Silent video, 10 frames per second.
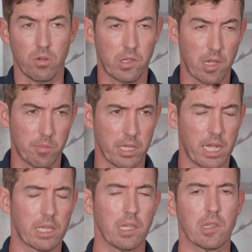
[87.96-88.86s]
something
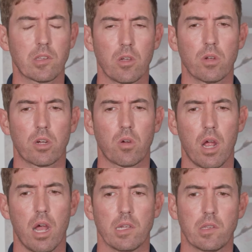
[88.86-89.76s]
like this going
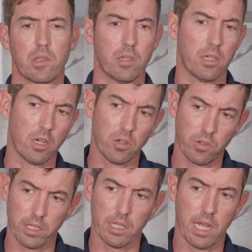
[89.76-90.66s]
across, you're
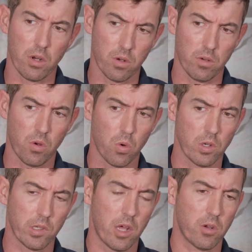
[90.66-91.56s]
seeing that
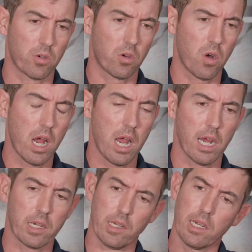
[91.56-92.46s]
horizontal
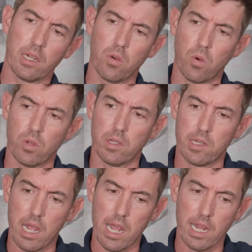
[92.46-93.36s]
cracking or the
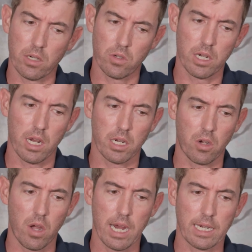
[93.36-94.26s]
diagonal kind of
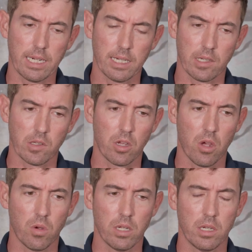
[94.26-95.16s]
cracking that's
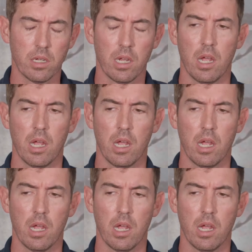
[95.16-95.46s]
going,